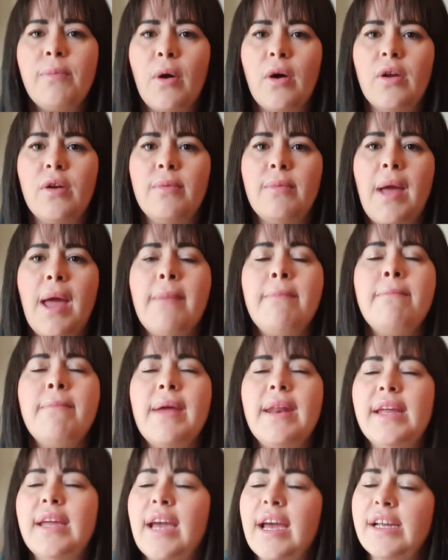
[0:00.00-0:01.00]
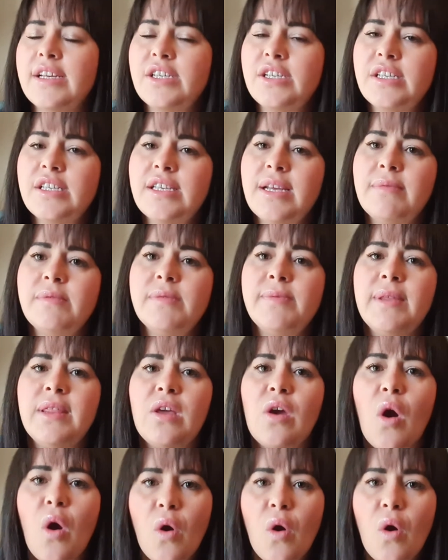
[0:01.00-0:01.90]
bottom and medication seemed to be the